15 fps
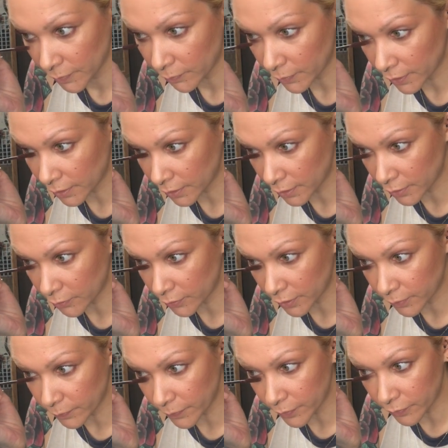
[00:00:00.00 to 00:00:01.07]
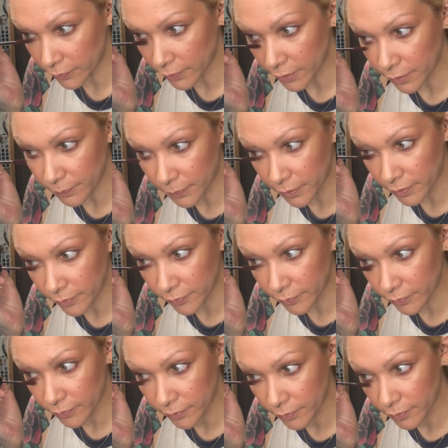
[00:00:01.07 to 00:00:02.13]
But I know I can build it up
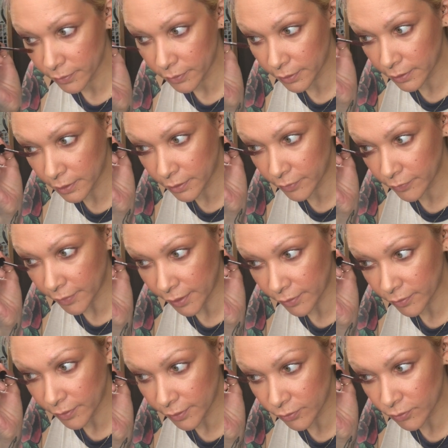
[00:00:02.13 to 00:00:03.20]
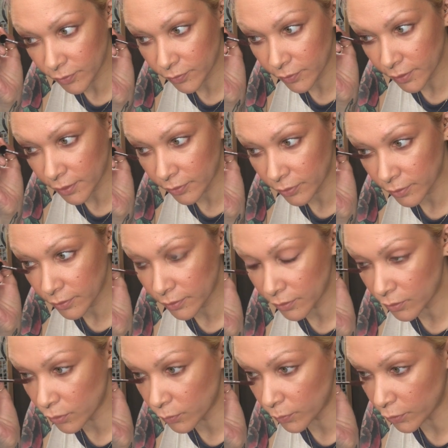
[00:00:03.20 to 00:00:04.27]
because it is acting just like the
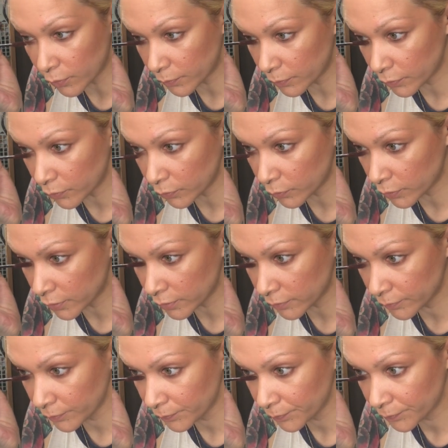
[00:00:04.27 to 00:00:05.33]
cobalt blue one.